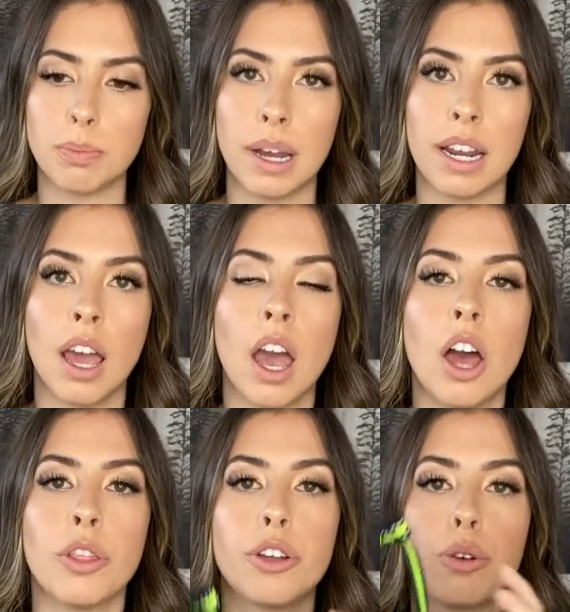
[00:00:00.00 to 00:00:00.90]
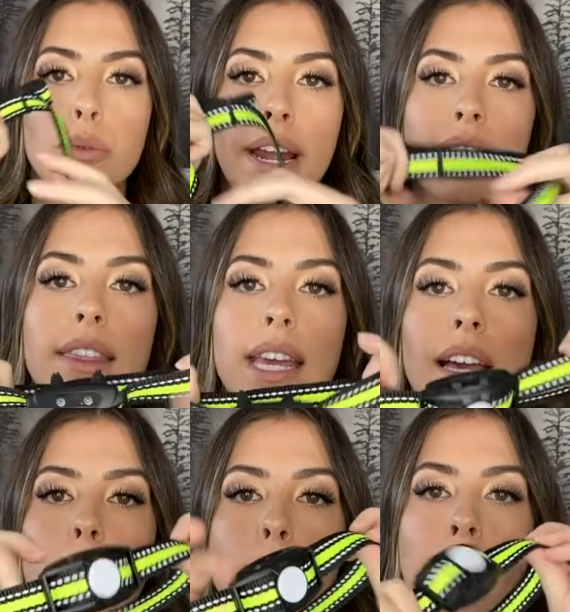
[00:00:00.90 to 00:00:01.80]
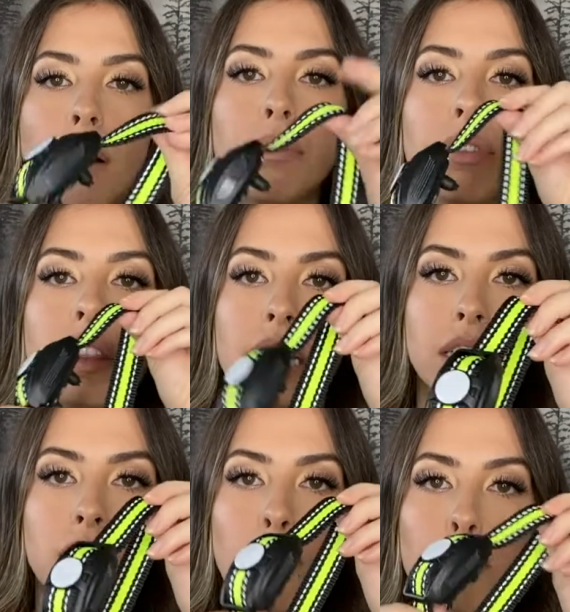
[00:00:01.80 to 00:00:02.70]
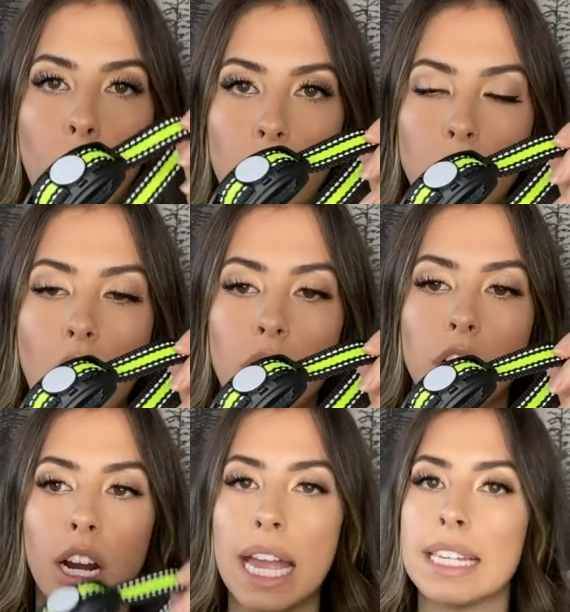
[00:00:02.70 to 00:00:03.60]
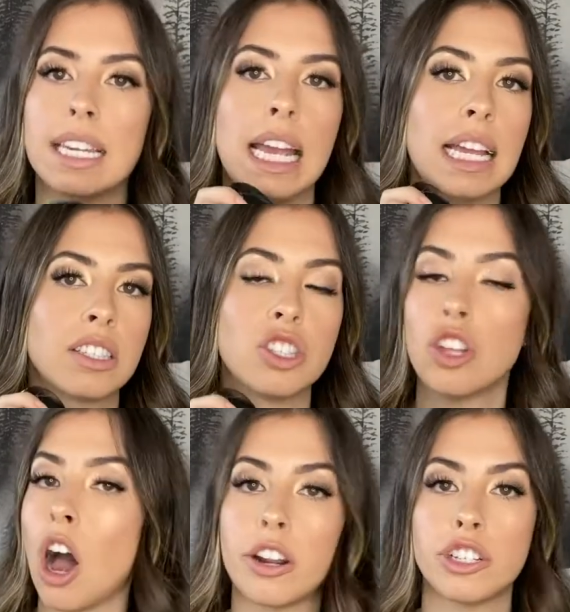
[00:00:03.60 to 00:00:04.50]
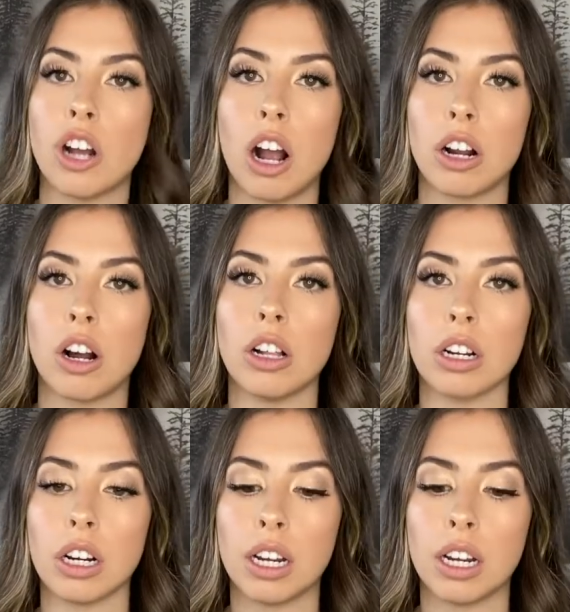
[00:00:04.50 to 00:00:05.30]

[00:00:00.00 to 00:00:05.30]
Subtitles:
but the great thing about this bark collar is it's not a shock collar.